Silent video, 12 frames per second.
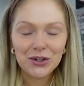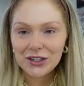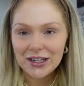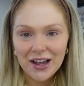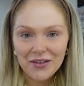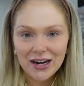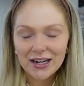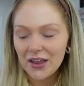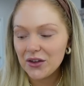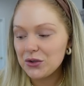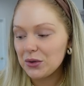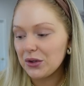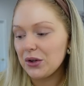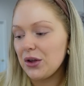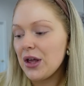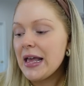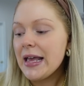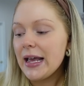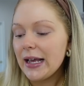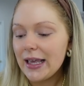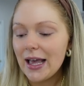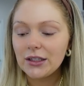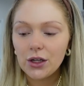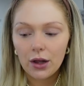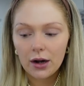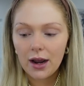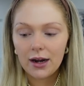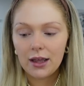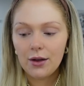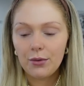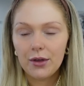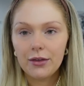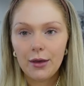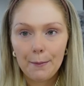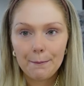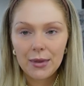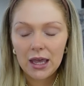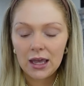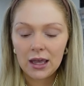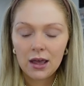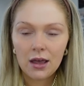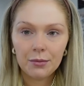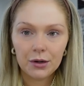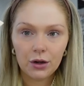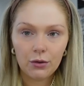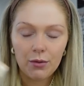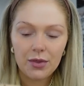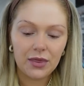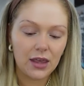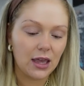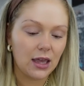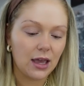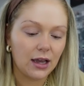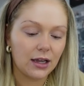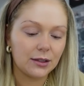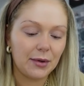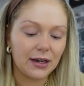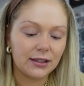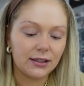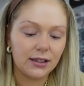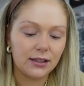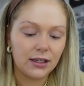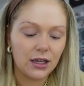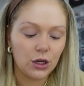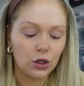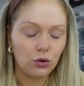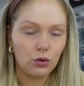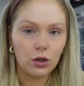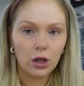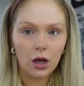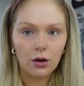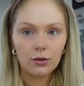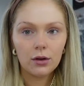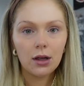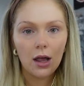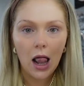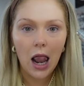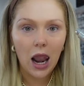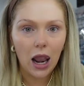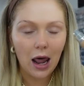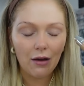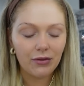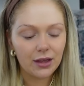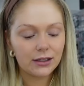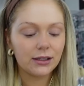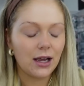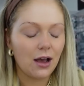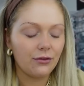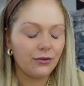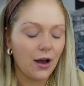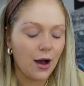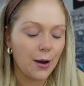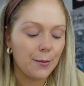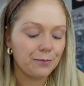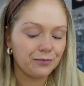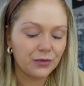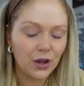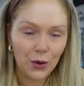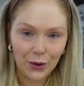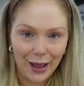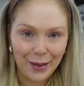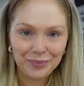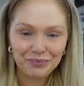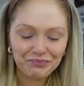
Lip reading: just gonna get ready together, do a little get ready with me. I'm gonna go in with the IT Cosmetics CC Nude Glow. Love this stuff. Okay,